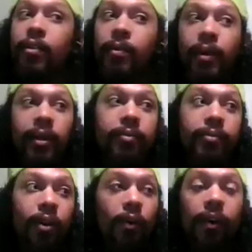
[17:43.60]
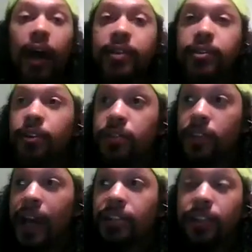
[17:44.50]
everybody go on iTunes
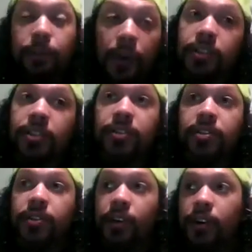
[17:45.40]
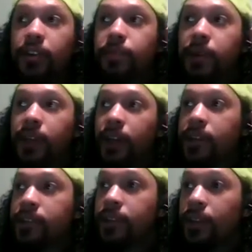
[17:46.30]
and actually purchase the songs
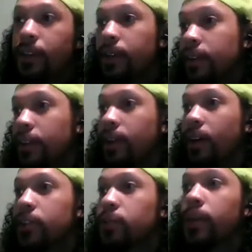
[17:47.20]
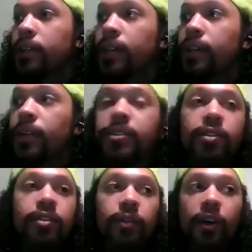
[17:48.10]
because, you know, it's one thing to
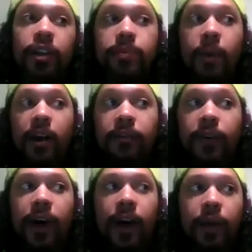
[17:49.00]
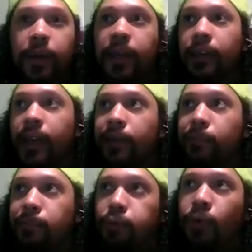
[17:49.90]
listen to it on Spotify. We get like
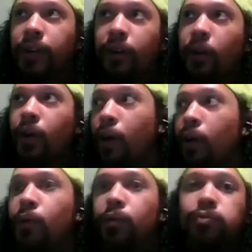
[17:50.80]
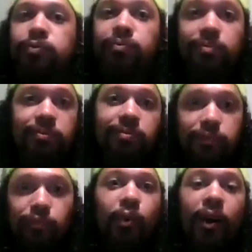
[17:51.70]

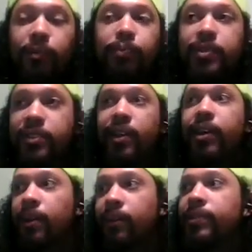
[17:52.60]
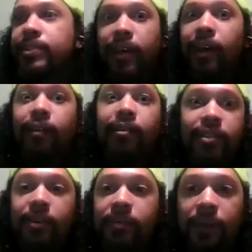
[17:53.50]
0.001% of a cent or
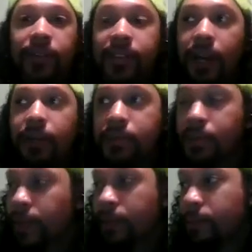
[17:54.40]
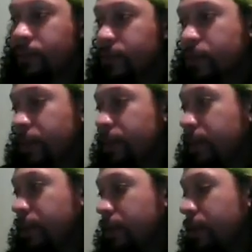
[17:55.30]
something every time they stream
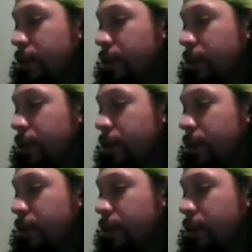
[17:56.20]
it.